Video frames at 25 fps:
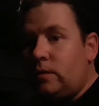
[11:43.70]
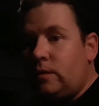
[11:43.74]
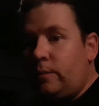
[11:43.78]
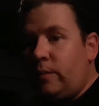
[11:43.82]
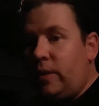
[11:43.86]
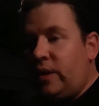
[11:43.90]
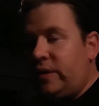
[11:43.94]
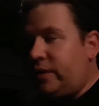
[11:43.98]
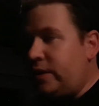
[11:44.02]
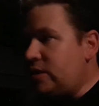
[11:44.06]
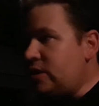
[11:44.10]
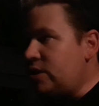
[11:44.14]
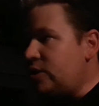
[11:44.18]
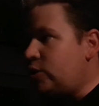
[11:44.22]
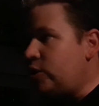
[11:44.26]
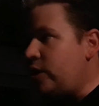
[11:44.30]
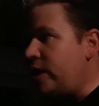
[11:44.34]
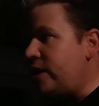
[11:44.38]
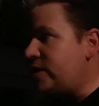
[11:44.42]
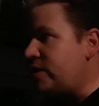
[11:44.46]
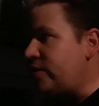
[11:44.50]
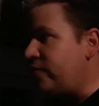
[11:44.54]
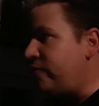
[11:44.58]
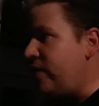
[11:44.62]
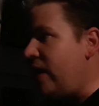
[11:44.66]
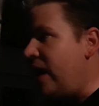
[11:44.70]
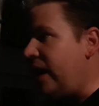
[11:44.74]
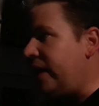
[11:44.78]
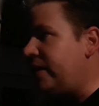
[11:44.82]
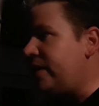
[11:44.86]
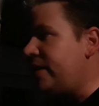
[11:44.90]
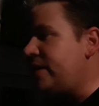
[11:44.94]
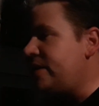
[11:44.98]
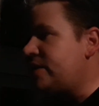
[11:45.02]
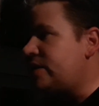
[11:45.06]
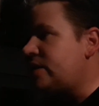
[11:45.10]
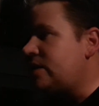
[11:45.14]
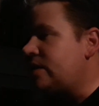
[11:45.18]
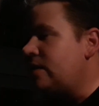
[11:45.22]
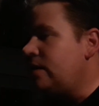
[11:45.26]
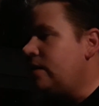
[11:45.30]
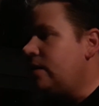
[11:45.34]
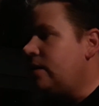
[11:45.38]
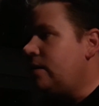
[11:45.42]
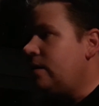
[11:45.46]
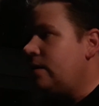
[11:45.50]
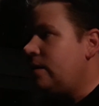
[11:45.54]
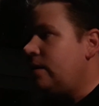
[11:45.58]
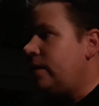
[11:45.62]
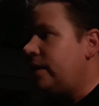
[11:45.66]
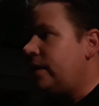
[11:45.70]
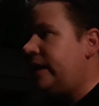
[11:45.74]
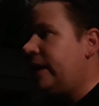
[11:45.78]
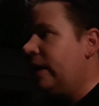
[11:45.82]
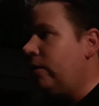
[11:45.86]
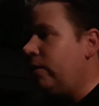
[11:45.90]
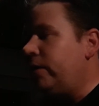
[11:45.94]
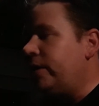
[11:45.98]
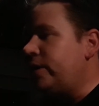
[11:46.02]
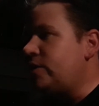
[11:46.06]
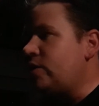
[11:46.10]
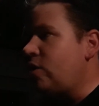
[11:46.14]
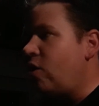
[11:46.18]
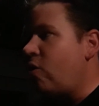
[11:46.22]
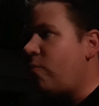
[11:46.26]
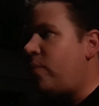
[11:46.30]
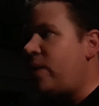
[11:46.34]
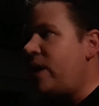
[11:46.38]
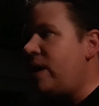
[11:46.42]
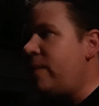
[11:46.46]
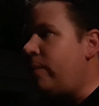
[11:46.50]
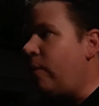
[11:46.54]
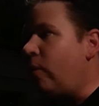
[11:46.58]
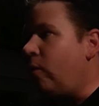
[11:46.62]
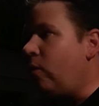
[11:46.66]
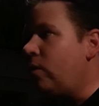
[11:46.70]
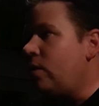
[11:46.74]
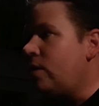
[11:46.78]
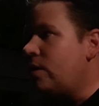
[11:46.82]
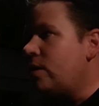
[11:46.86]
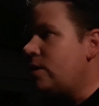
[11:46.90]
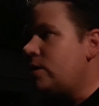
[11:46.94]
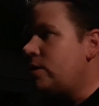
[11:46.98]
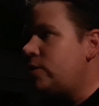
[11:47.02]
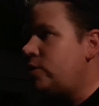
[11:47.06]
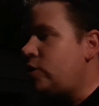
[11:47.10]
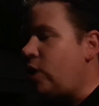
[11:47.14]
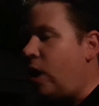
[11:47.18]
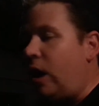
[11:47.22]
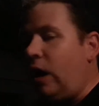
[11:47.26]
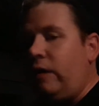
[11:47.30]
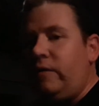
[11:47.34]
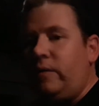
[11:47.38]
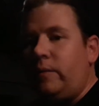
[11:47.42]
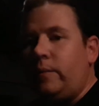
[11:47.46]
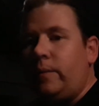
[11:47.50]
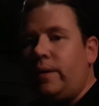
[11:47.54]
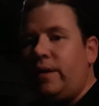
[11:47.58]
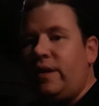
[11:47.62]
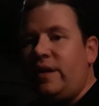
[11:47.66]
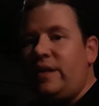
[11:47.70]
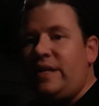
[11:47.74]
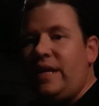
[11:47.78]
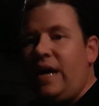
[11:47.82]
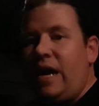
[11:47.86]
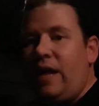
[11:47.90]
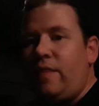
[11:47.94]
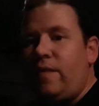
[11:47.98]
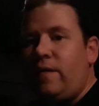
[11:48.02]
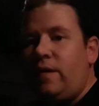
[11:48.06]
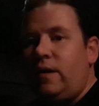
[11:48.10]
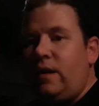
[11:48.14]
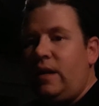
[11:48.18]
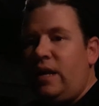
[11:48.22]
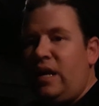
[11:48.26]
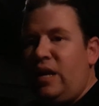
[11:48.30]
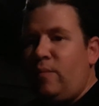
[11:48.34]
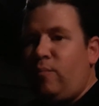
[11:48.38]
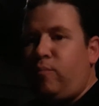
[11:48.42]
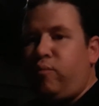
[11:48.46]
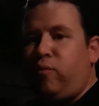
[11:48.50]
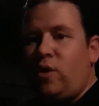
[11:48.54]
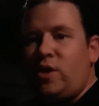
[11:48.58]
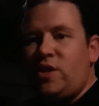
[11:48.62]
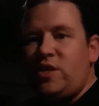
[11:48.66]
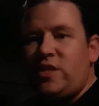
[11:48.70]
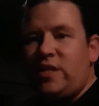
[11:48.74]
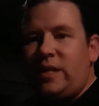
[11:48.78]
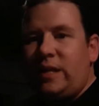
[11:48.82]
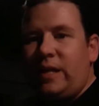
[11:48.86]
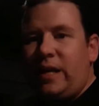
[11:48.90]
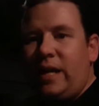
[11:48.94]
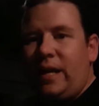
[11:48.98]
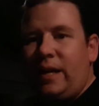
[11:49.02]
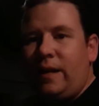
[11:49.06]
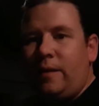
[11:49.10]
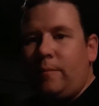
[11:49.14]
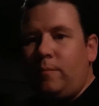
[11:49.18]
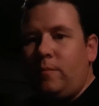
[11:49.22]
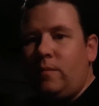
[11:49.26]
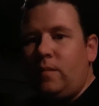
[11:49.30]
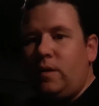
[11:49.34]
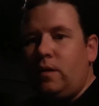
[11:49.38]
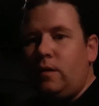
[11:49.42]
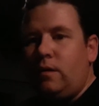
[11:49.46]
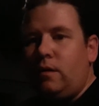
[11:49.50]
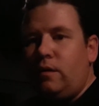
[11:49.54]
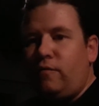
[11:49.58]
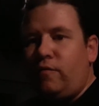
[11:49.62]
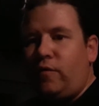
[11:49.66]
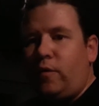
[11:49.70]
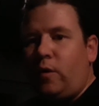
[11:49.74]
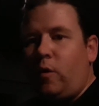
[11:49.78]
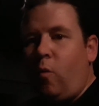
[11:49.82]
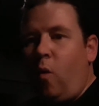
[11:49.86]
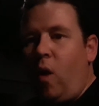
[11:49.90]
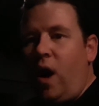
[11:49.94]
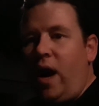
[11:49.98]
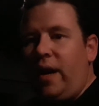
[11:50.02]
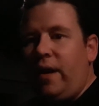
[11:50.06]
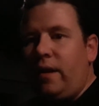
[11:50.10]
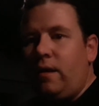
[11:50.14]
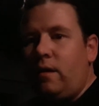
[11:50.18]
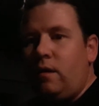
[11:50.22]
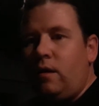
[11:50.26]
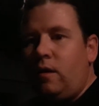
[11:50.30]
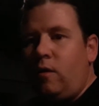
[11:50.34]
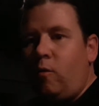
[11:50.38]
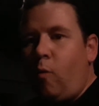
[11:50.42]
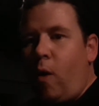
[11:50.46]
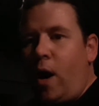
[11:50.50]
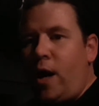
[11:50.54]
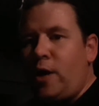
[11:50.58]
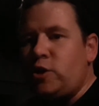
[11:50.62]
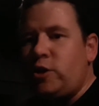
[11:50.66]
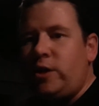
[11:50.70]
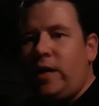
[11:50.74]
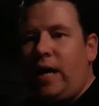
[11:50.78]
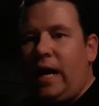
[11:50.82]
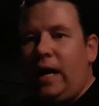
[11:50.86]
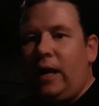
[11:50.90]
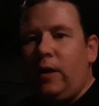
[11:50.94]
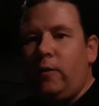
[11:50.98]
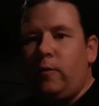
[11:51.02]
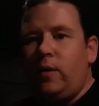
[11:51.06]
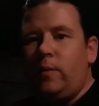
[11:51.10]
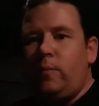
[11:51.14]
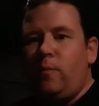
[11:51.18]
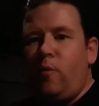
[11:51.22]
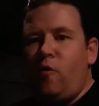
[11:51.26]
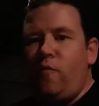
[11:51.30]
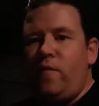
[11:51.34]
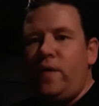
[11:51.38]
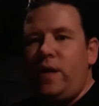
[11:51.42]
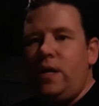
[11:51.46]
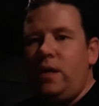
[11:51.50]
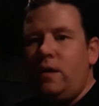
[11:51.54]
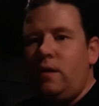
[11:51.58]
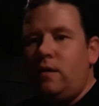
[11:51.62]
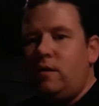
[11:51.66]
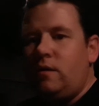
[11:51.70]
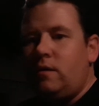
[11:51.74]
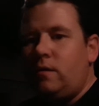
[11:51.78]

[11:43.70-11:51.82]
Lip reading: but it doesn't change the fact that he's killing his own people, starving them to death, imprisoning them for what? Watching a Hollywood movie?